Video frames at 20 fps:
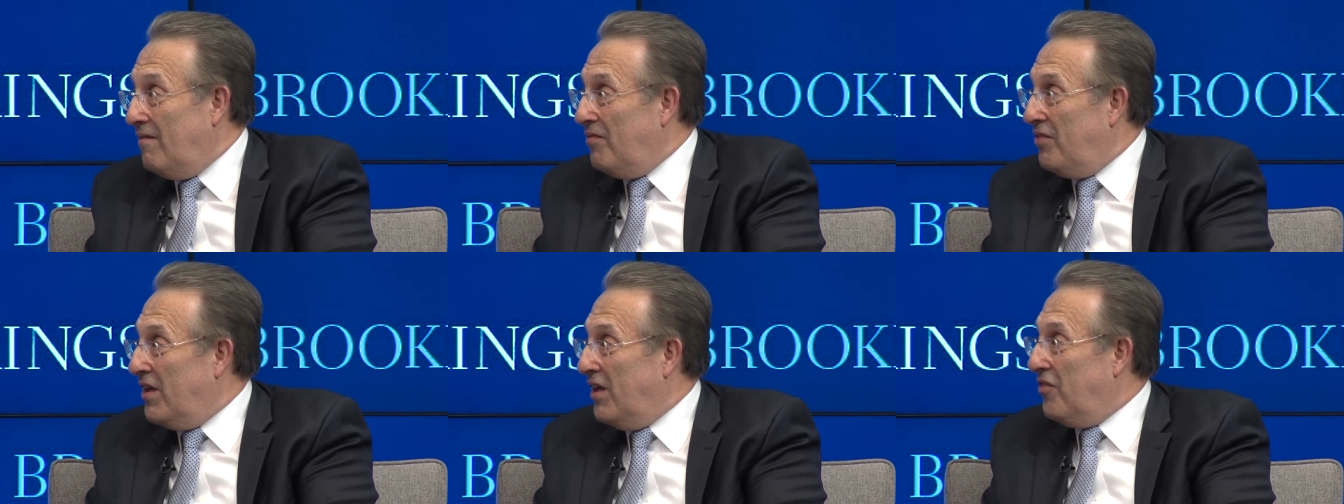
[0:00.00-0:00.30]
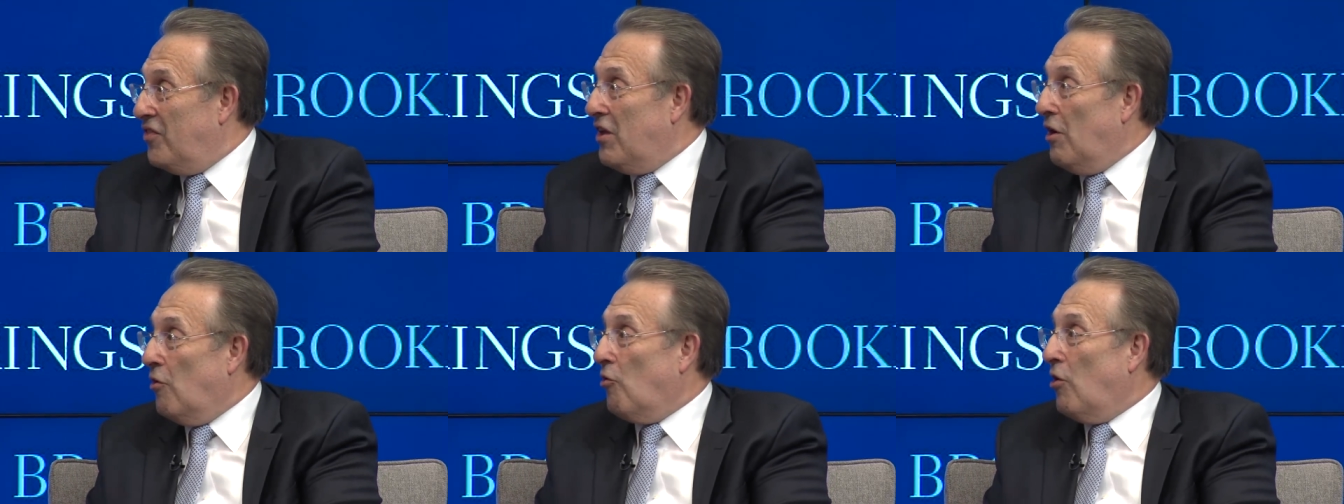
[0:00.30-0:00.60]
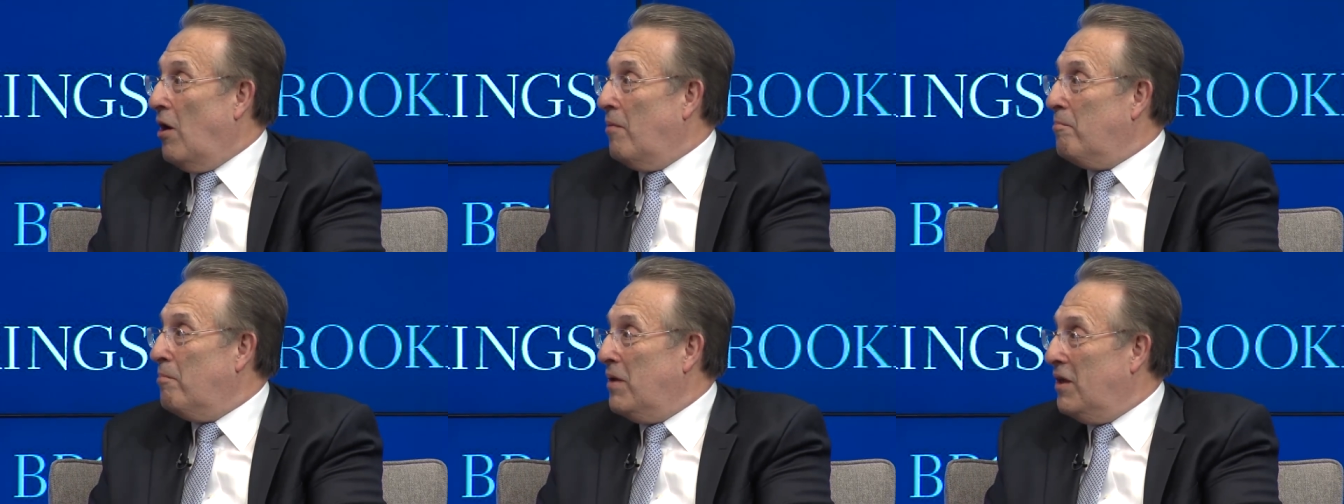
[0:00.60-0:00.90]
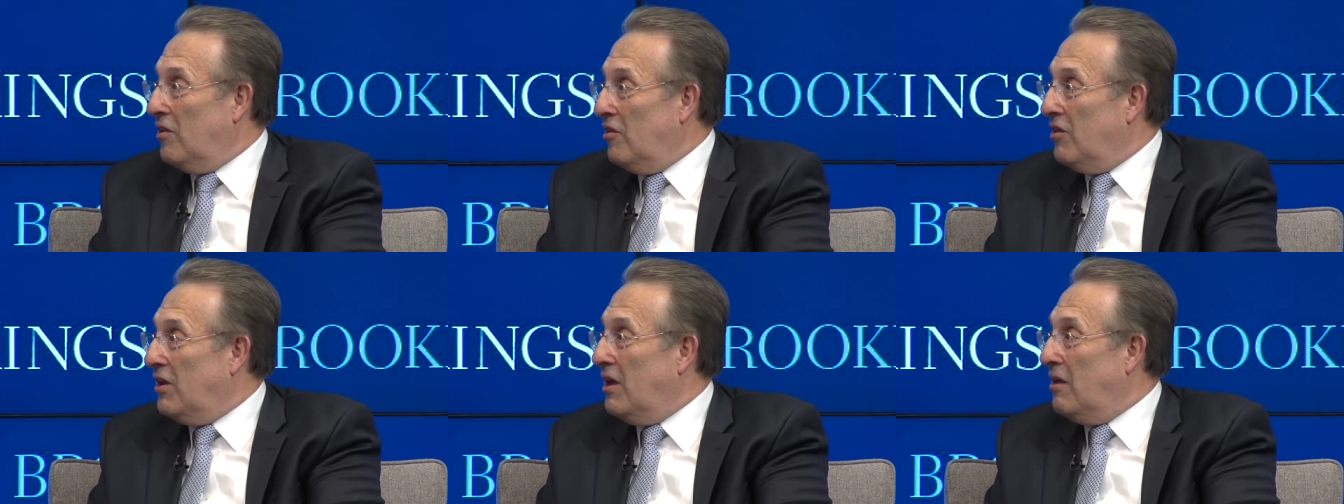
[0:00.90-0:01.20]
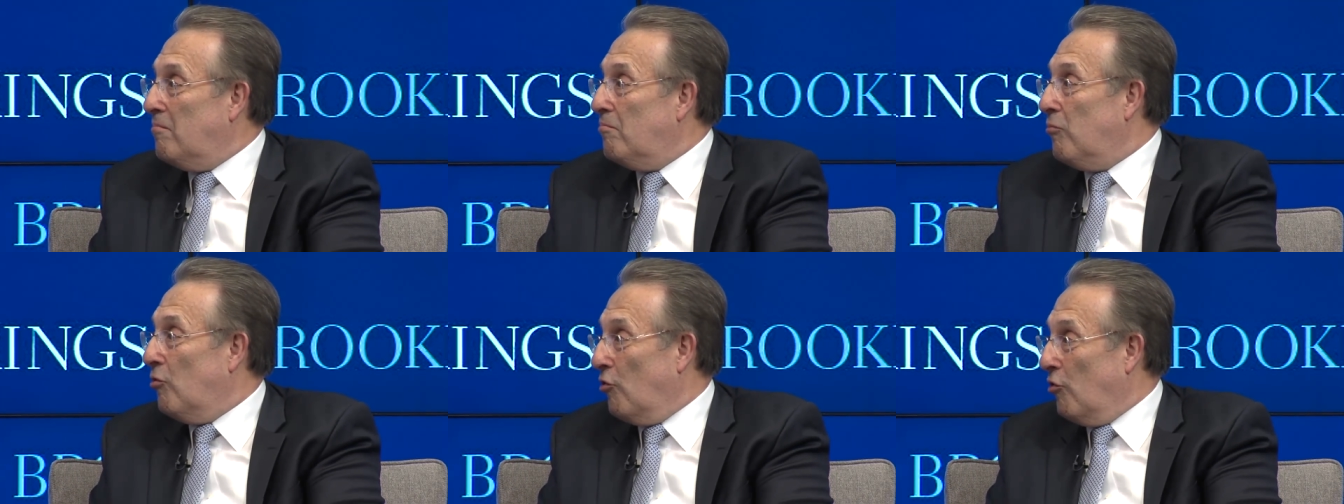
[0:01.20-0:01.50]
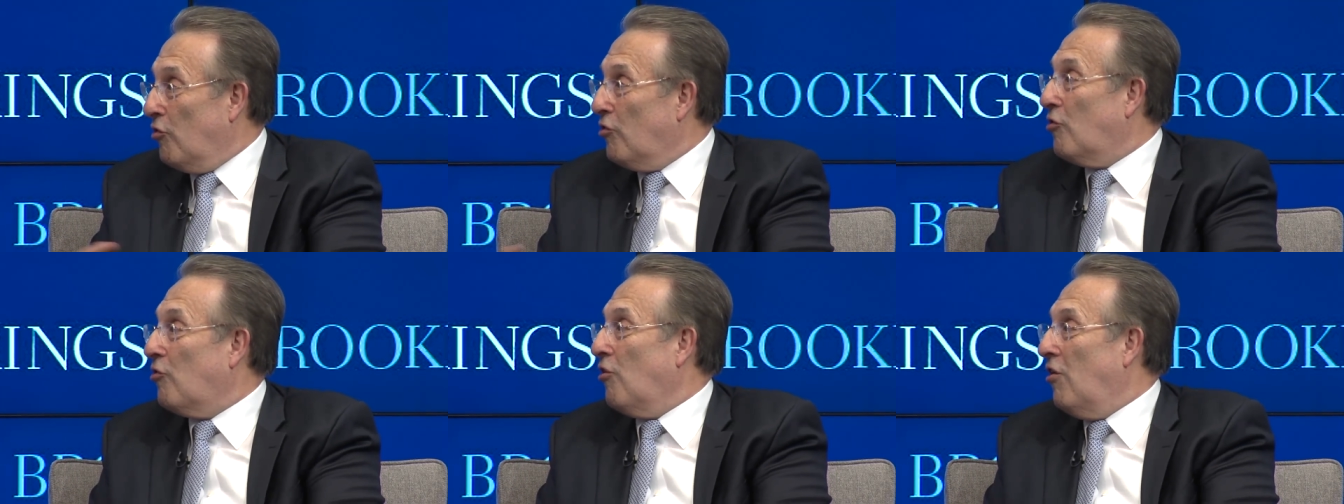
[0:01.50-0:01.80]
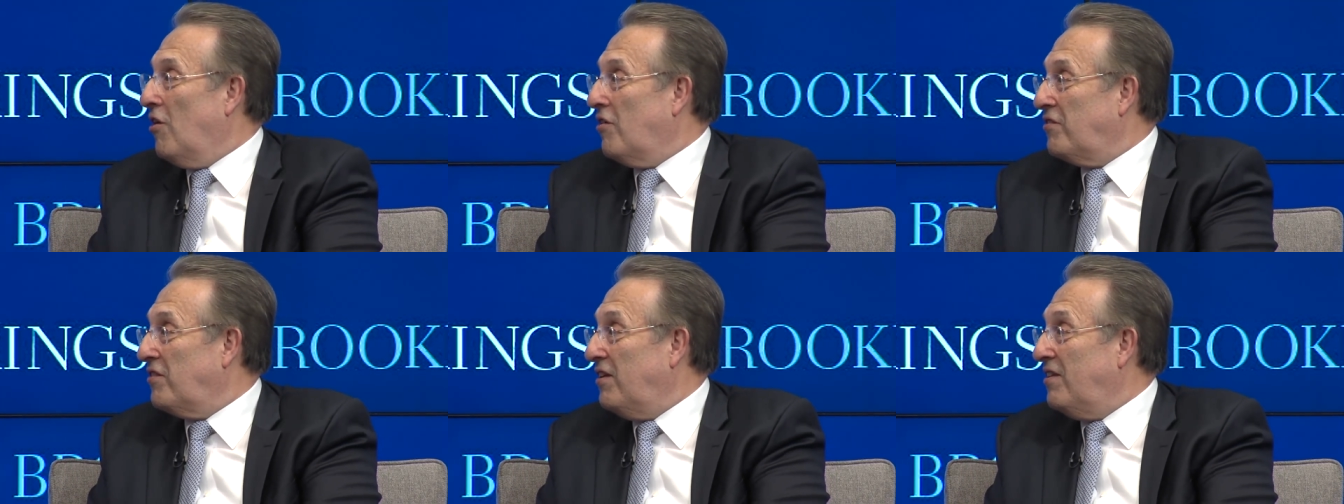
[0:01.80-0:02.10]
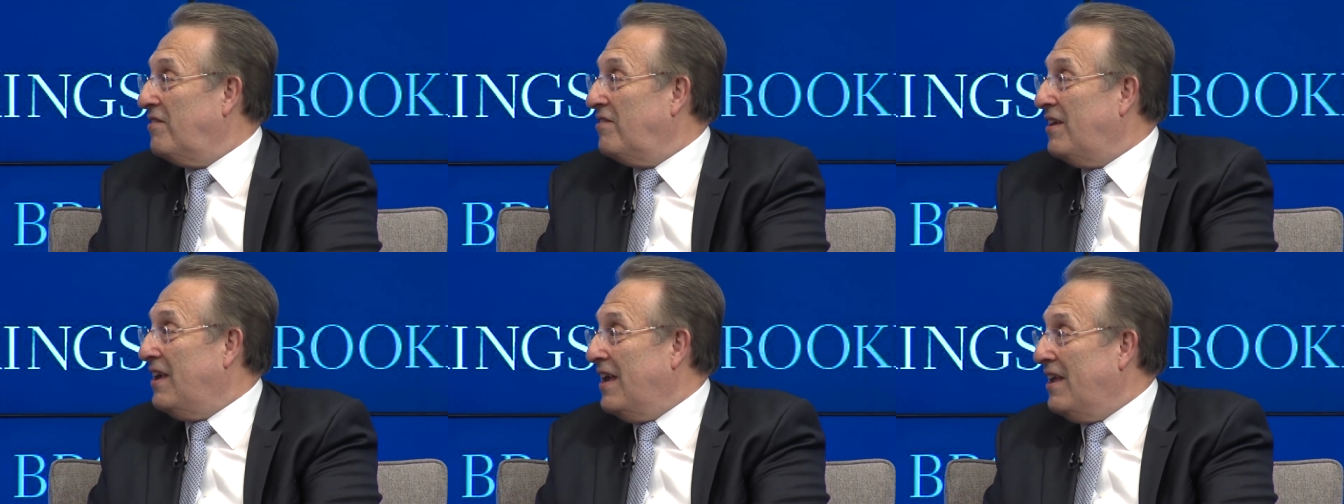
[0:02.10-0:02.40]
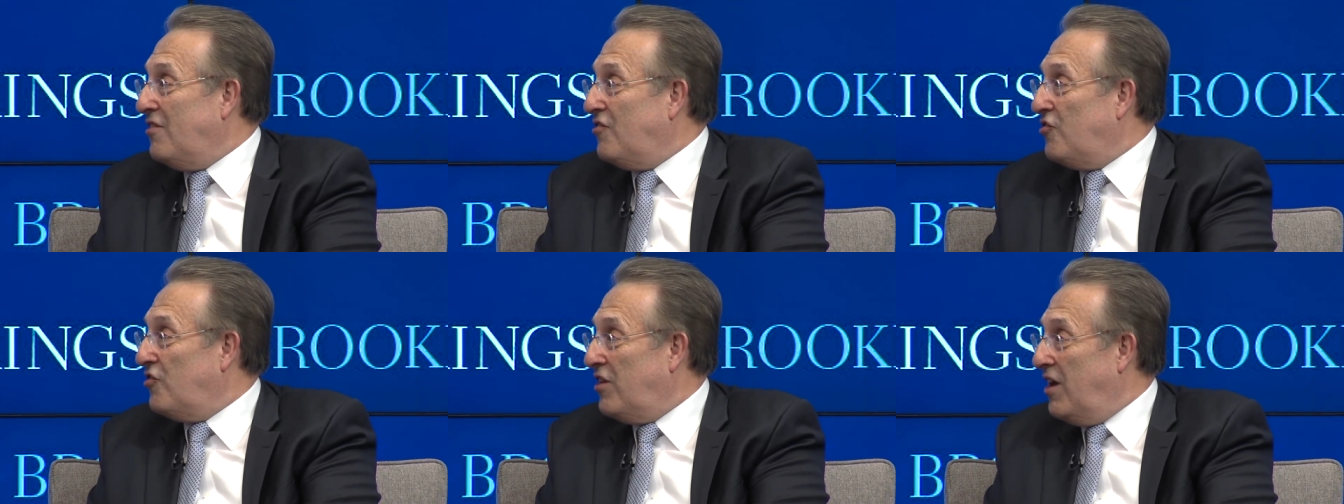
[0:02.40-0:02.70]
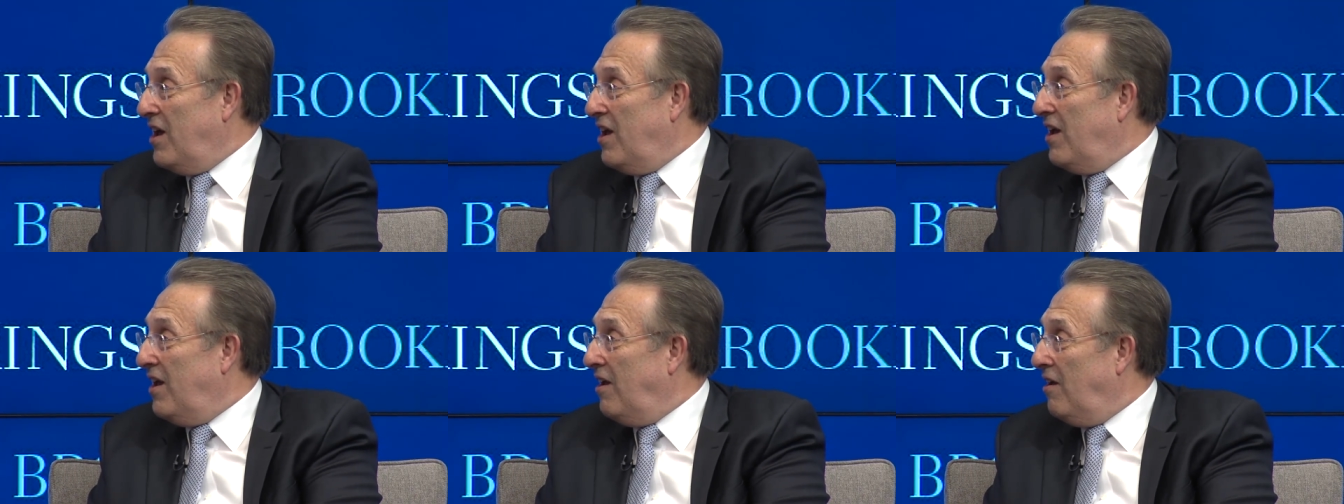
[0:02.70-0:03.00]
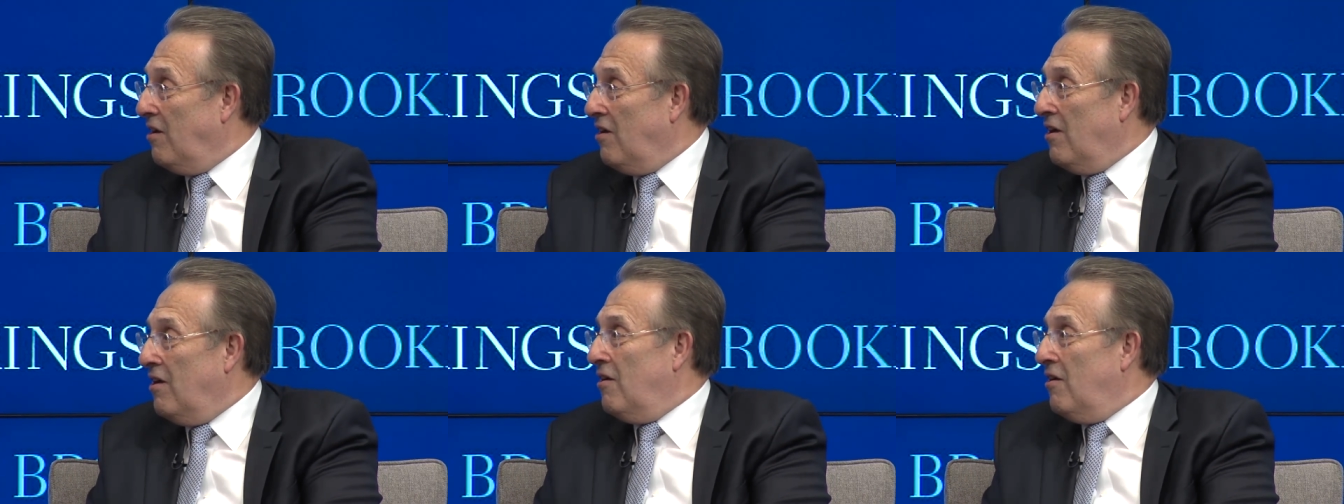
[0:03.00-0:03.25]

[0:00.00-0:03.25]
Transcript: that there are a million border crossings each day